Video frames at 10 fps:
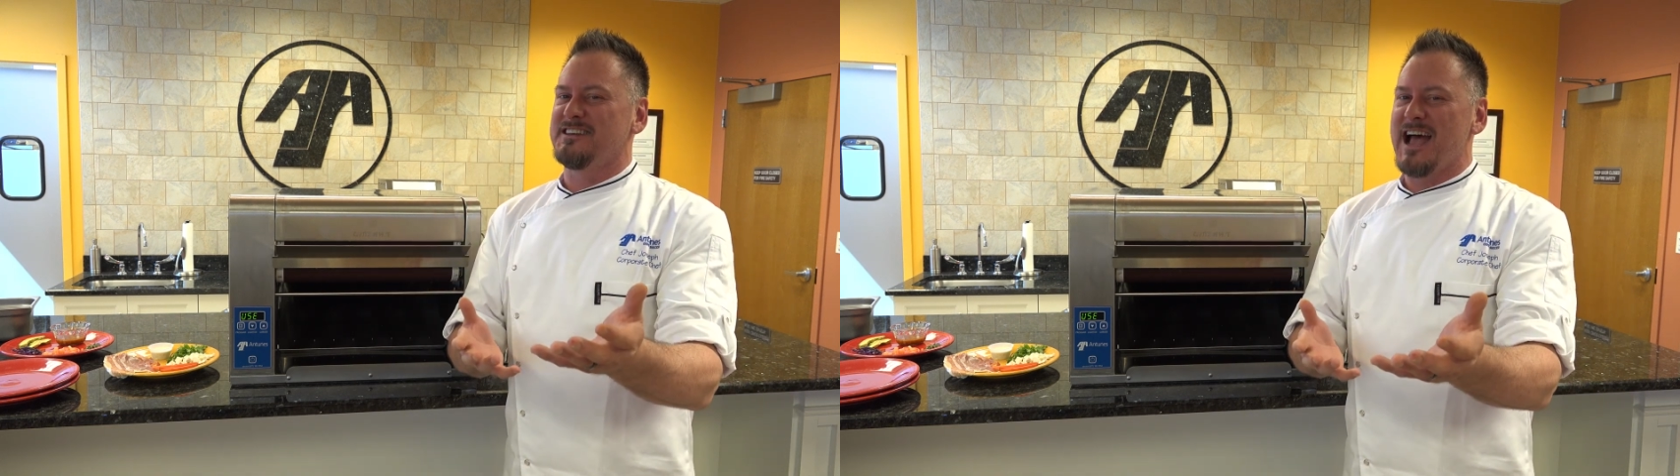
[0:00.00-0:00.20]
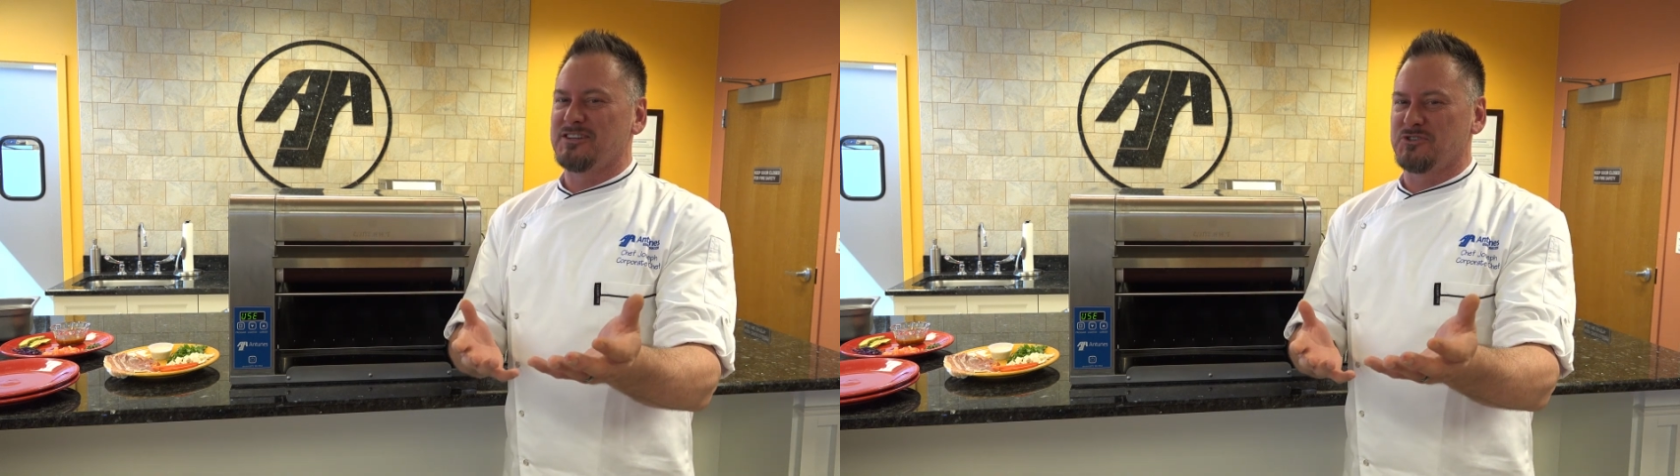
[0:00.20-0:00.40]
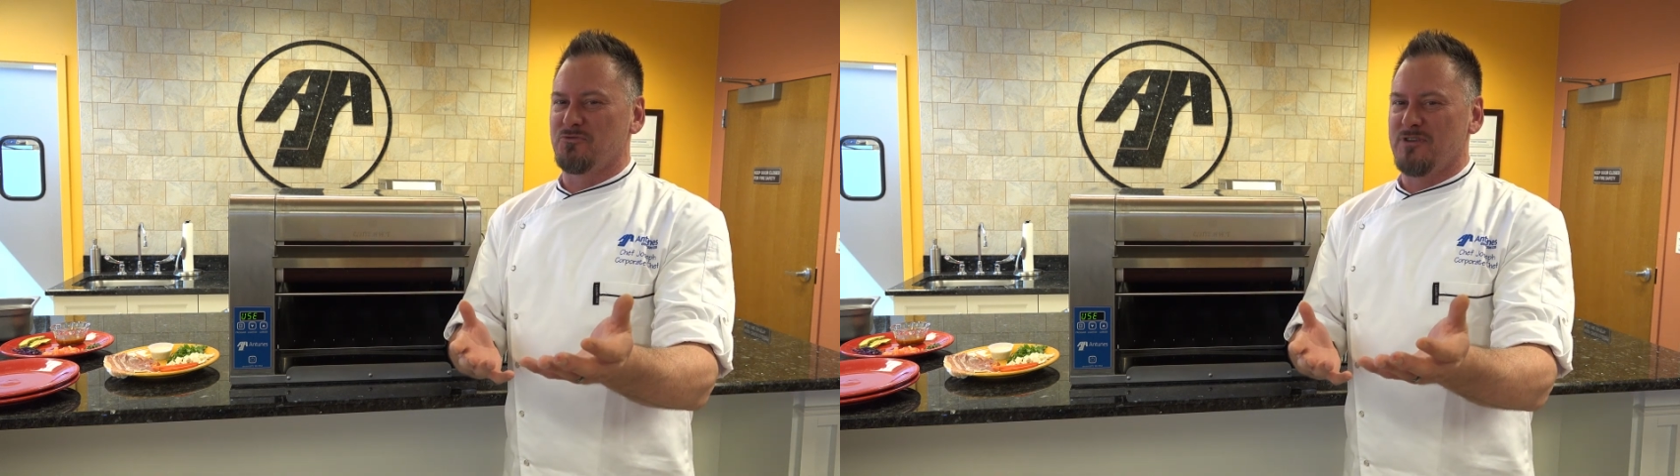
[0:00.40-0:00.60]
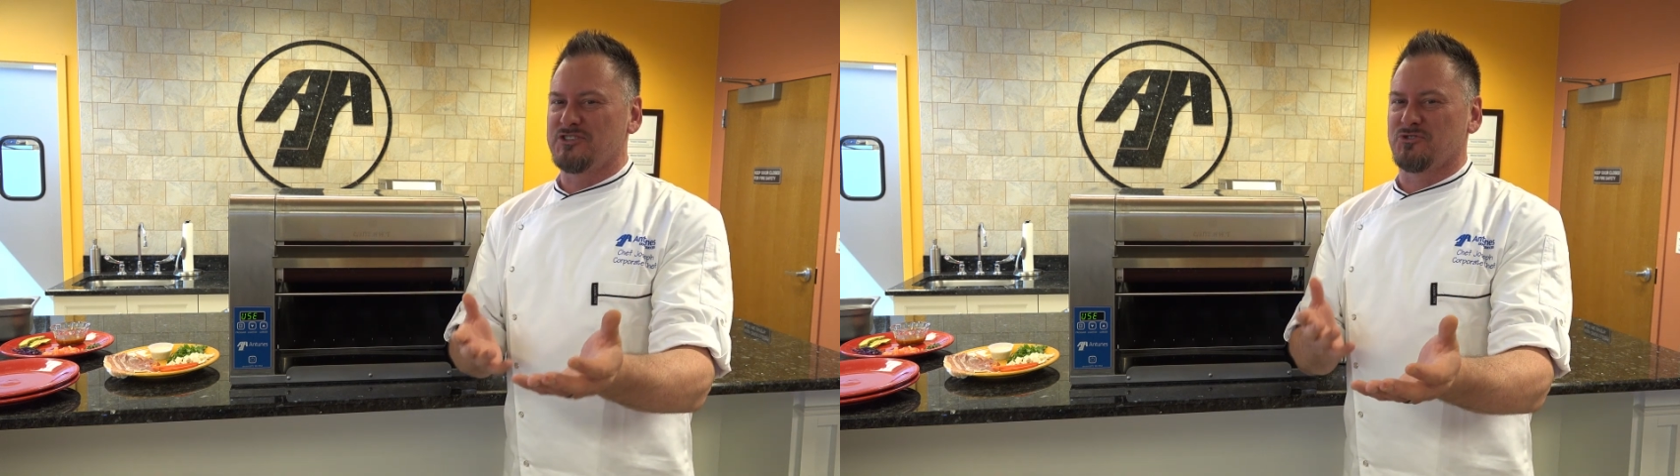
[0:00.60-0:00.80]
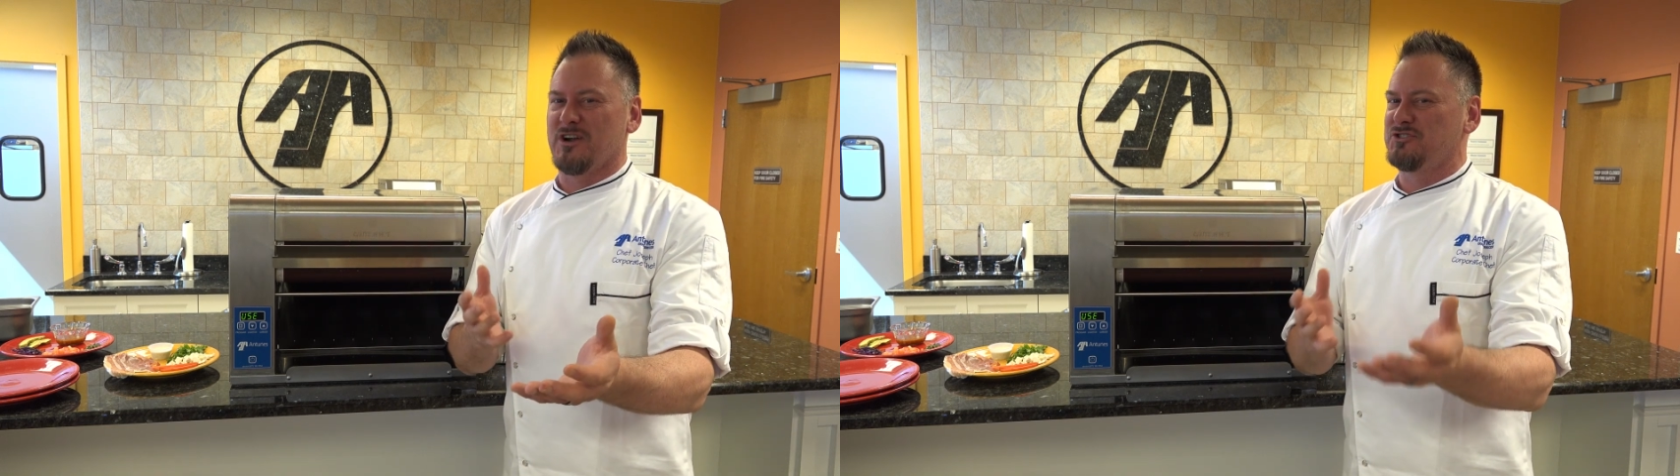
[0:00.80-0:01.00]
National
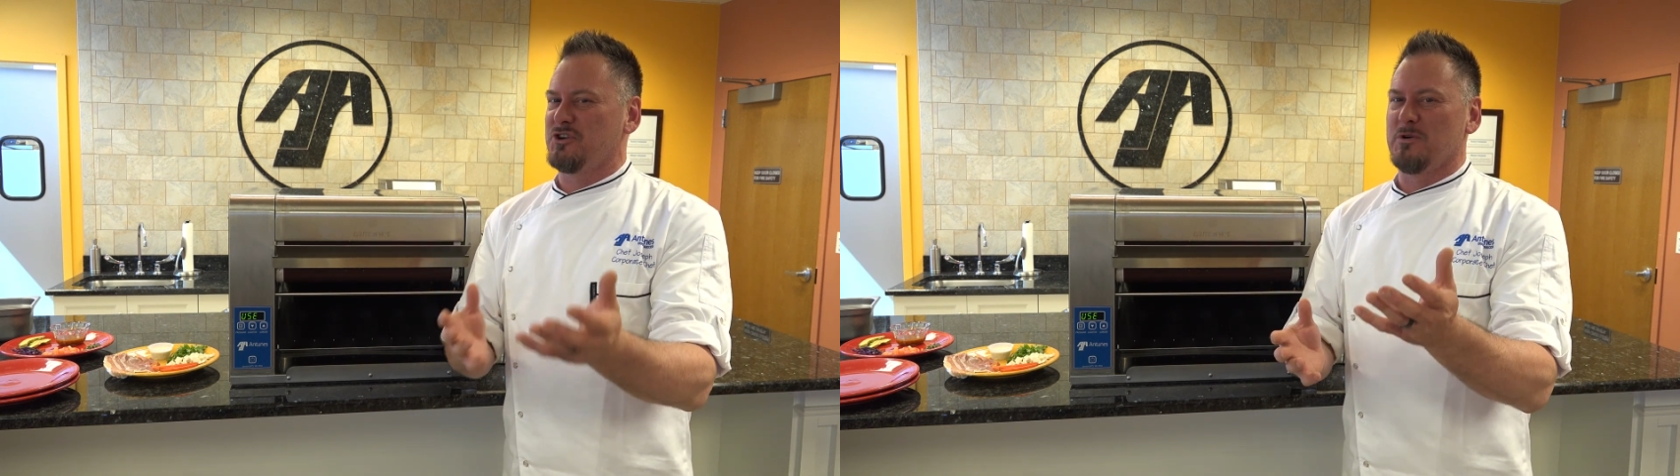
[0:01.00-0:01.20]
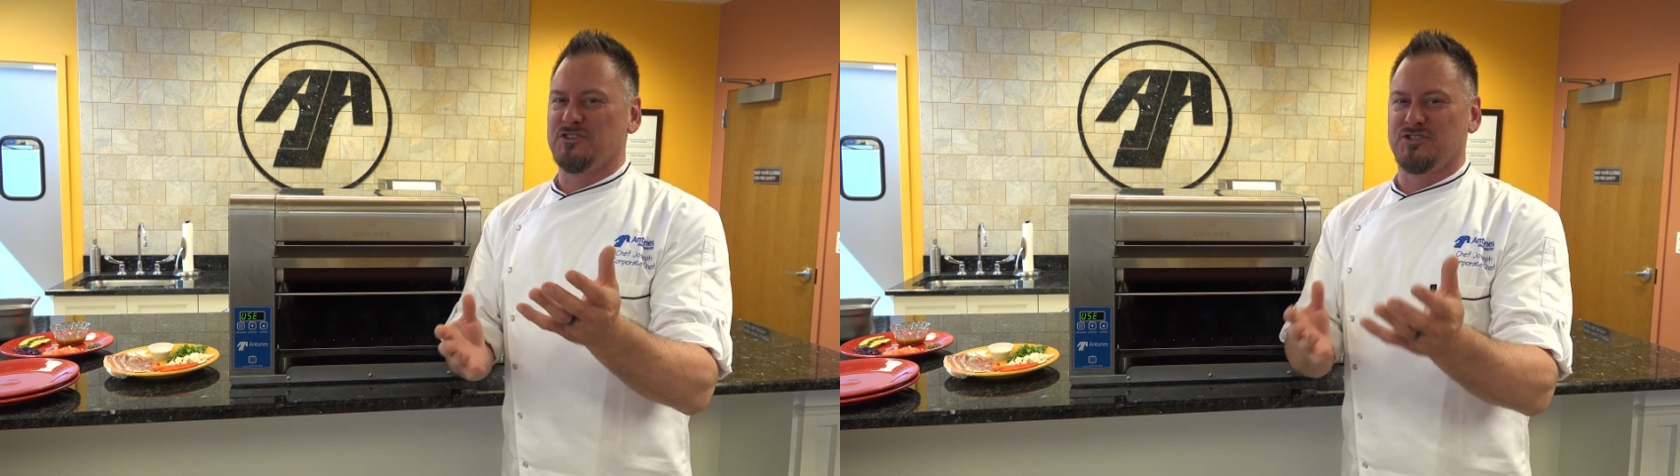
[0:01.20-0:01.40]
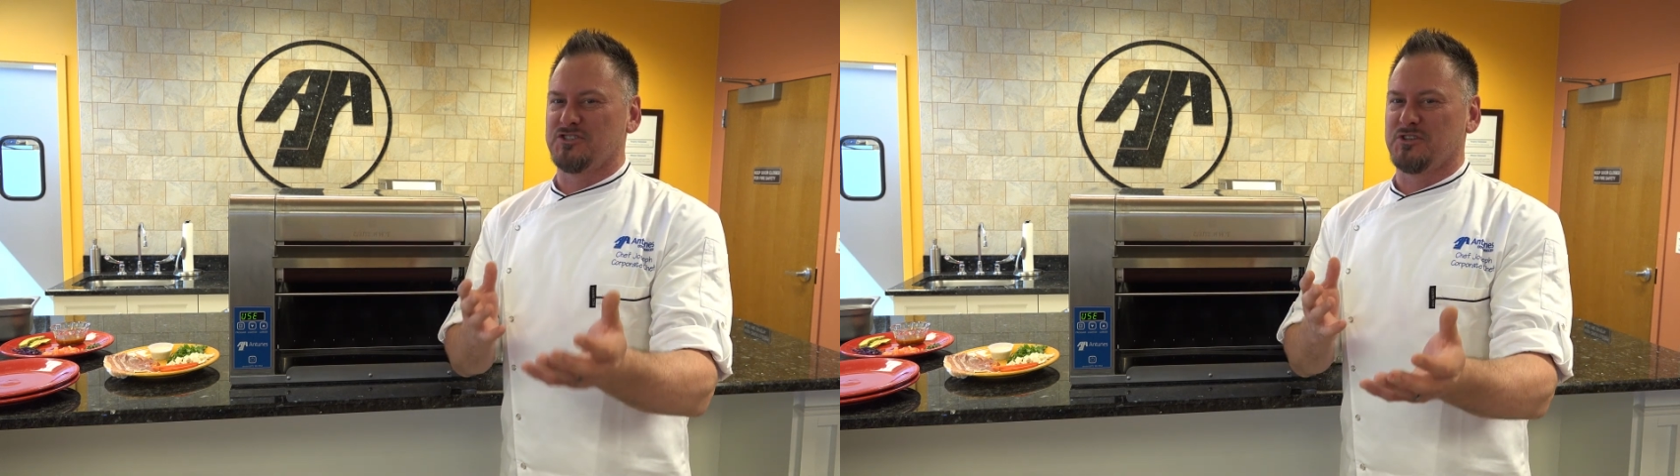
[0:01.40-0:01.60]
Restaurant Show in just